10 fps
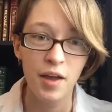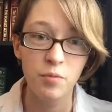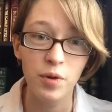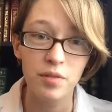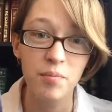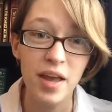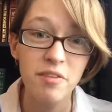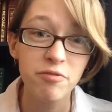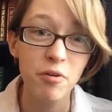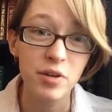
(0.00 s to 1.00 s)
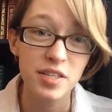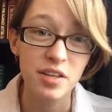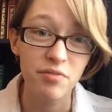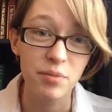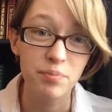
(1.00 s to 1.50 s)
and what the main focus
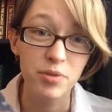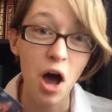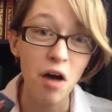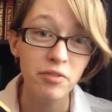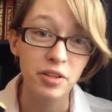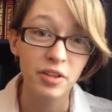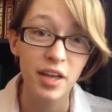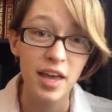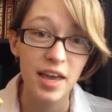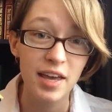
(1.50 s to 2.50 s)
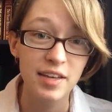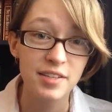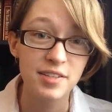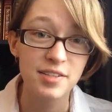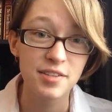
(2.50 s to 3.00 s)
of the novel
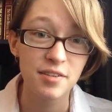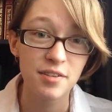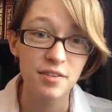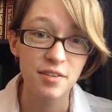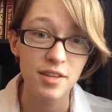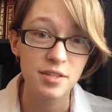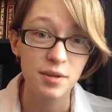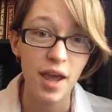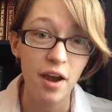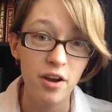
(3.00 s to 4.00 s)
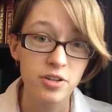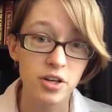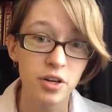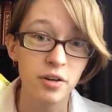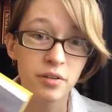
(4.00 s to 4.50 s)
is this
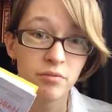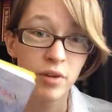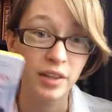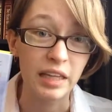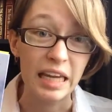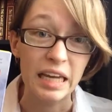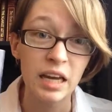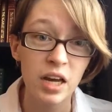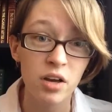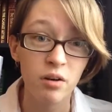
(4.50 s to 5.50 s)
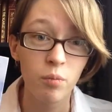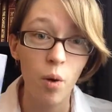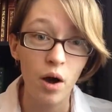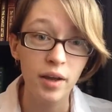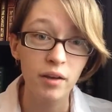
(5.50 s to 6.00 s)
character, Riddley,
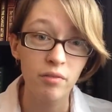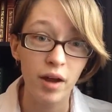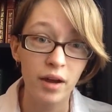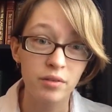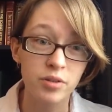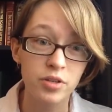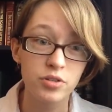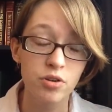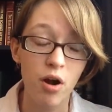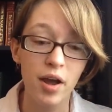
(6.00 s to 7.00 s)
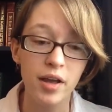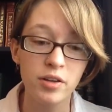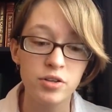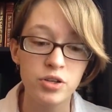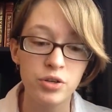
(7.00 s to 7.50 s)
walking around
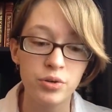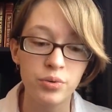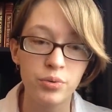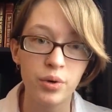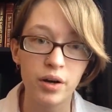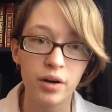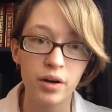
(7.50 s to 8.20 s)
trying to